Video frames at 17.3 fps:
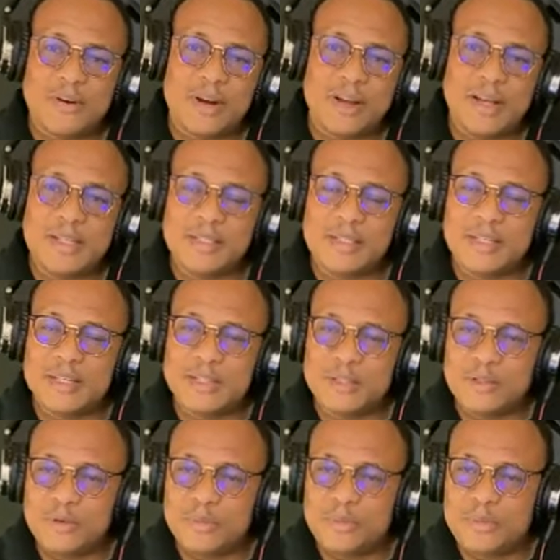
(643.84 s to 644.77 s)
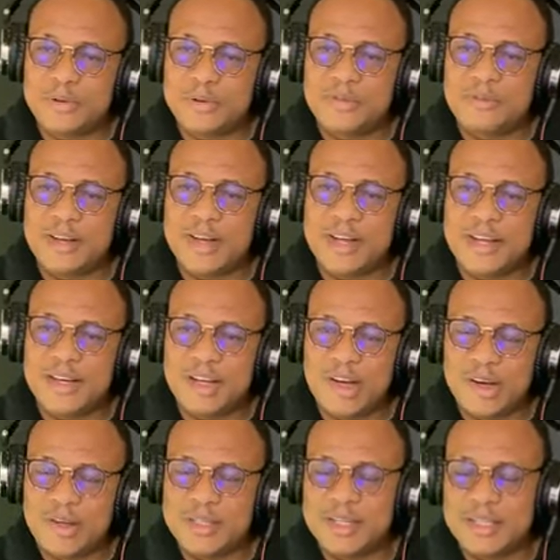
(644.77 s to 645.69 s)
of Christ is to
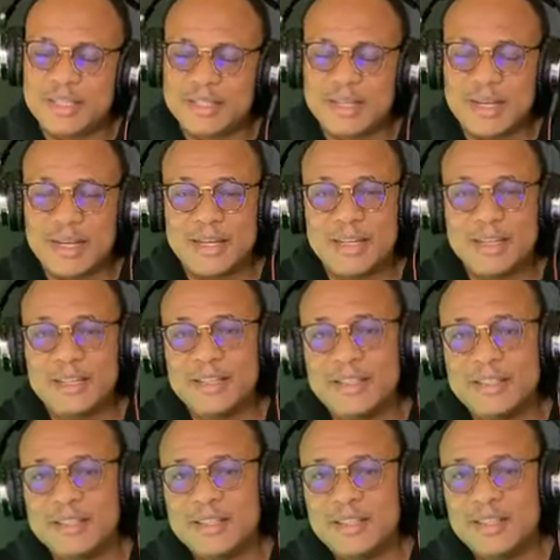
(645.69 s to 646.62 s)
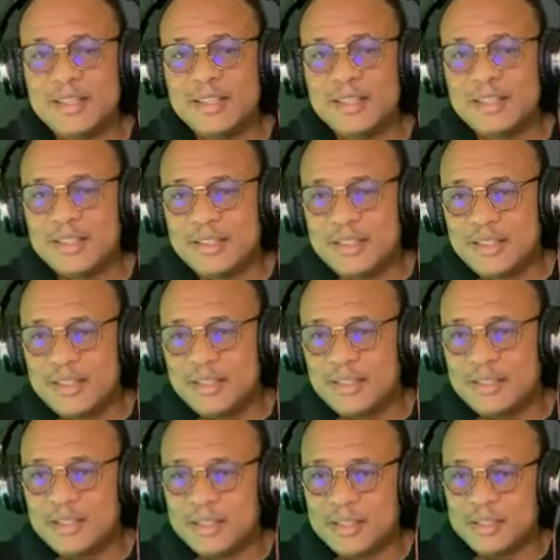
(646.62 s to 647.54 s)
provide understanding,
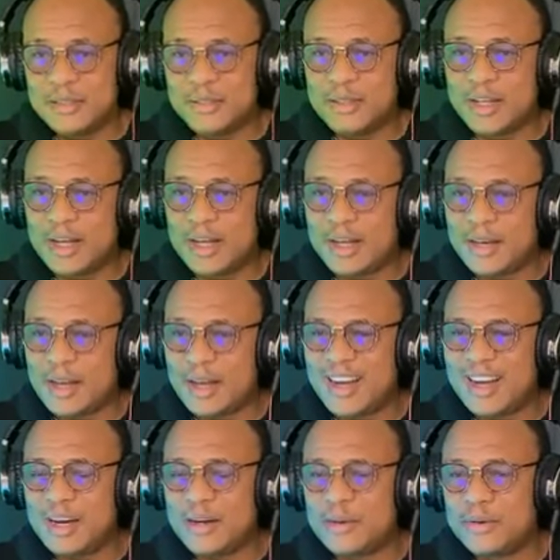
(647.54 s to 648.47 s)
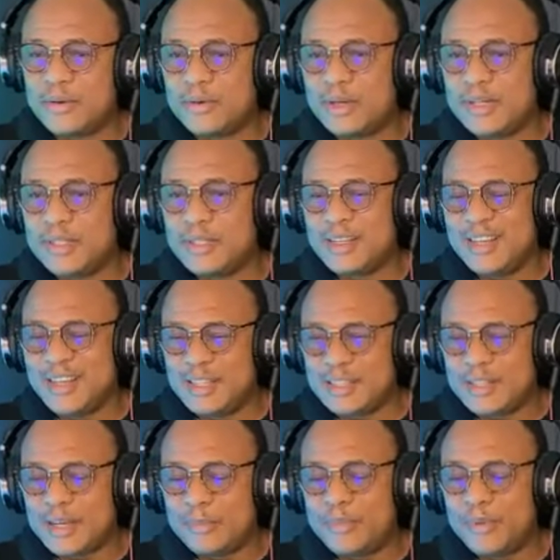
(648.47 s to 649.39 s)
details, and accurate
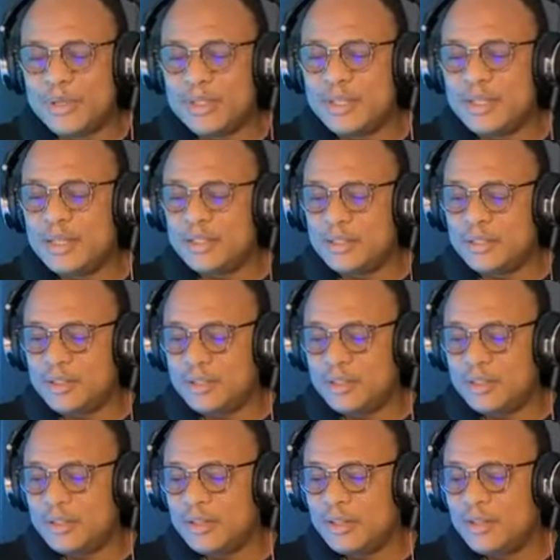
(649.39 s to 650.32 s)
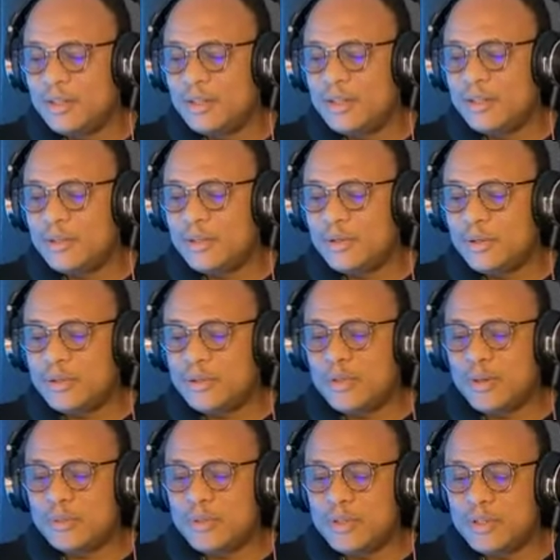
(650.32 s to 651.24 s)
interpretation
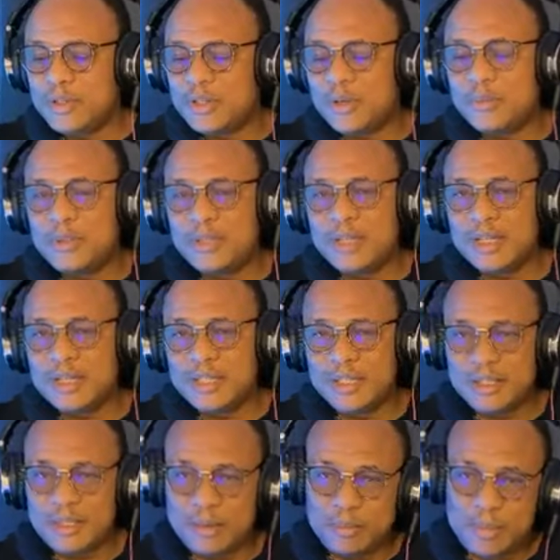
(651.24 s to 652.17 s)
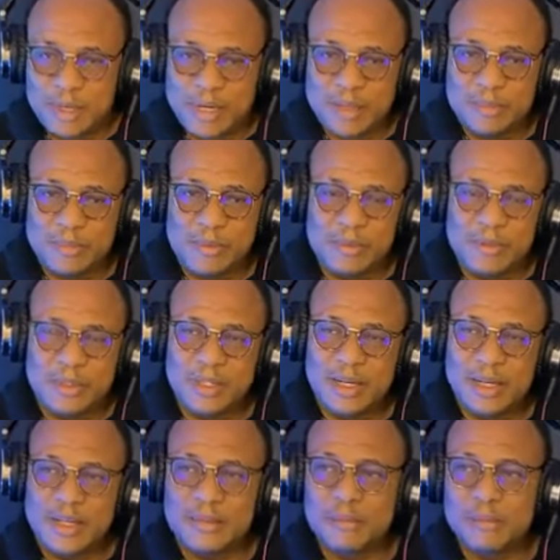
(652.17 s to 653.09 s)
to some subject in the Bible
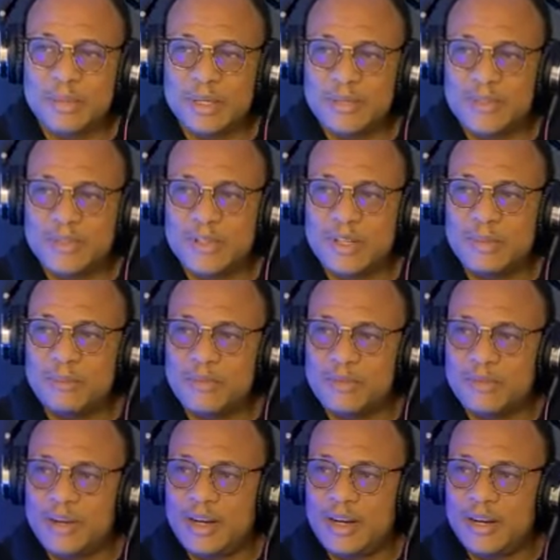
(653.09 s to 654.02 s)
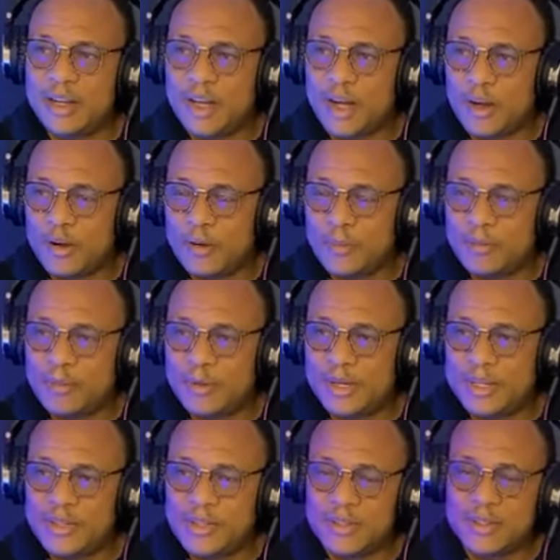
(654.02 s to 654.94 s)
that may seem very
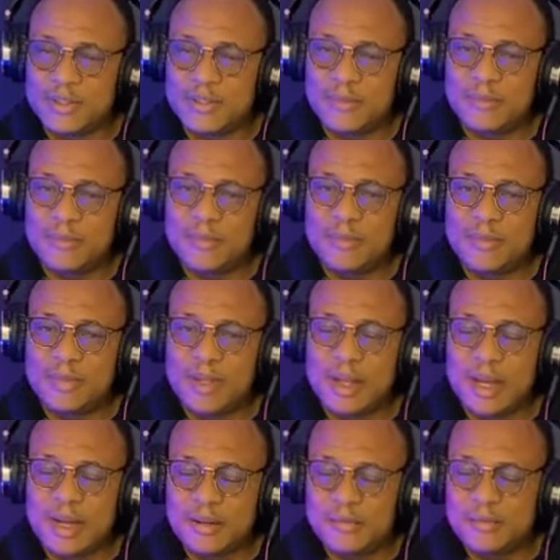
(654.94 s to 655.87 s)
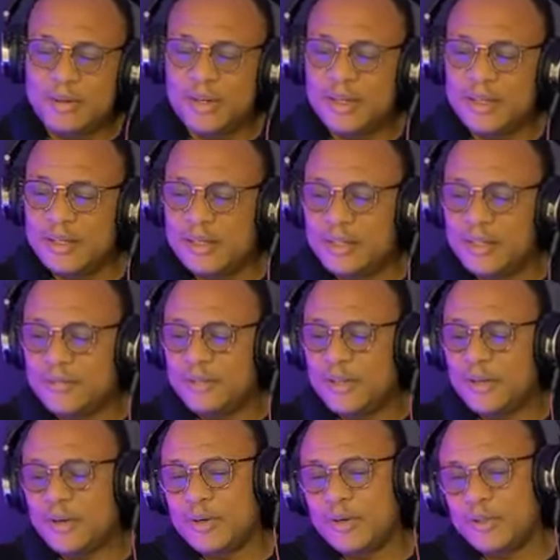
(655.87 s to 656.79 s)
complex and very
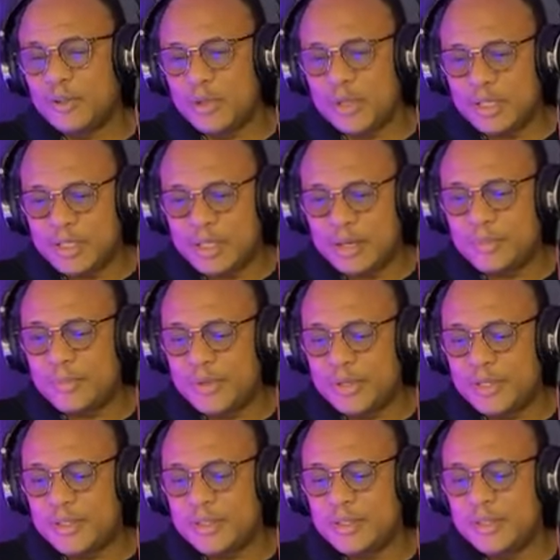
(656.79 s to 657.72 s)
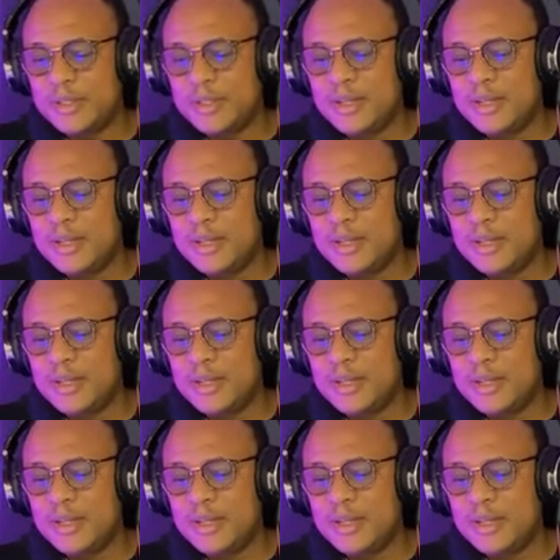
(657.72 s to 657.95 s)
difficult to interpret.